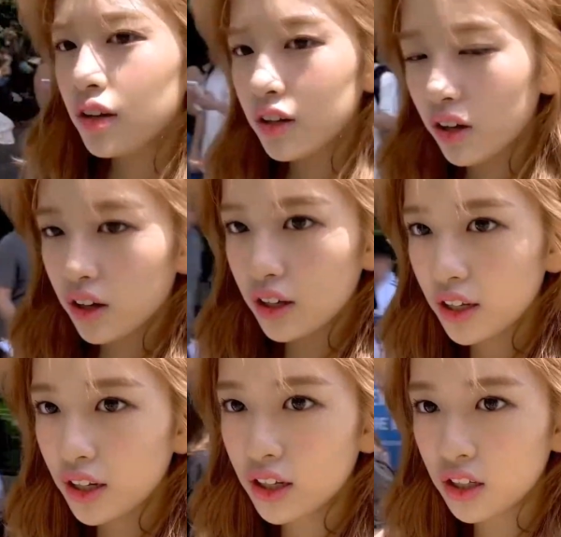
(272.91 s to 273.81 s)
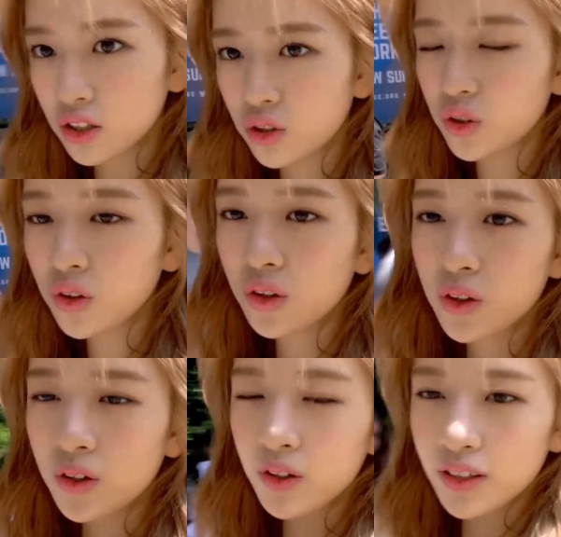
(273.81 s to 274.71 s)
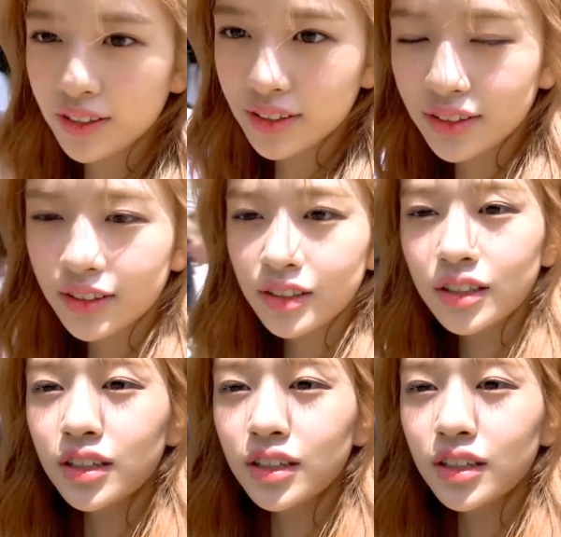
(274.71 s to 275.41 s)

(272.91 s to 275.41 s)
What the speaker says: making the most of the opportunity it had been